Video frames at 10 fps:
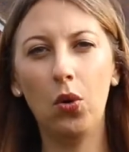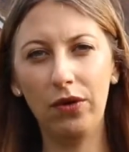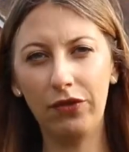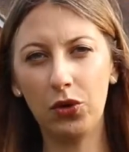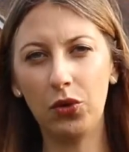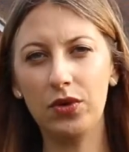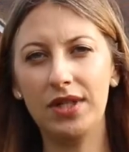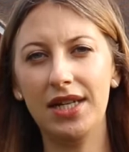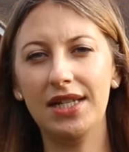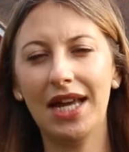all of the
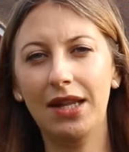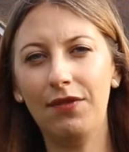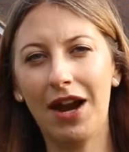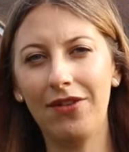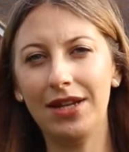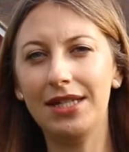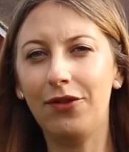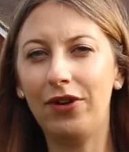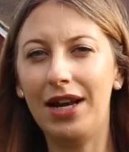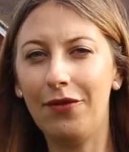courses and the various
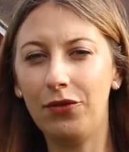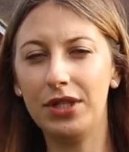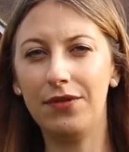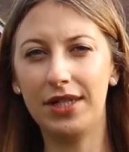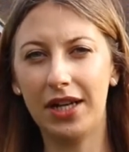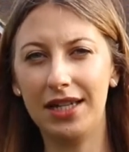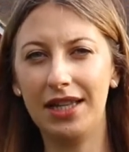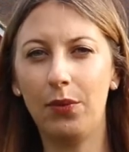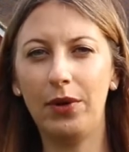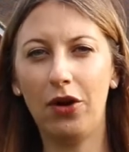different levels of
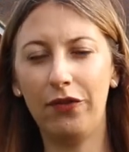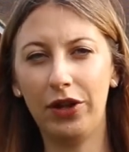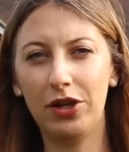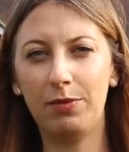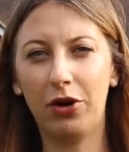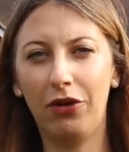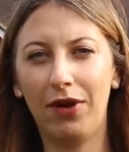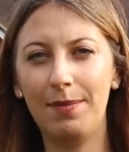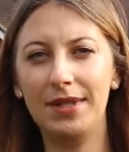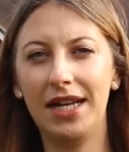study that we offer those
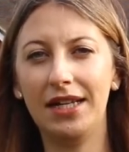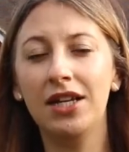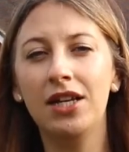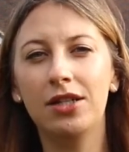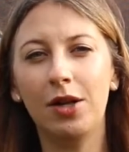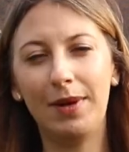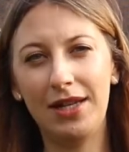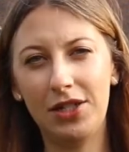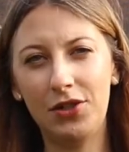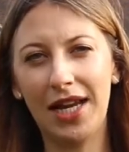programmes in. So
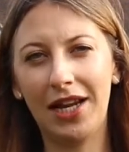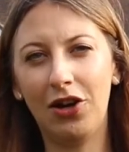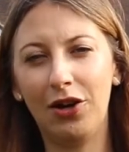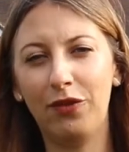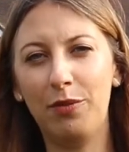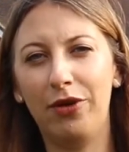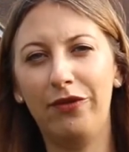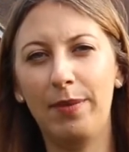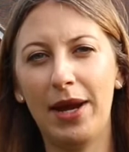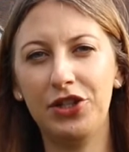please do take a look for more
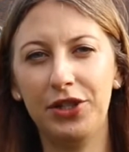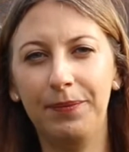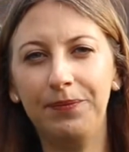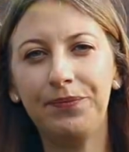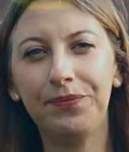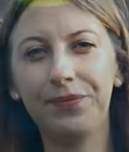information.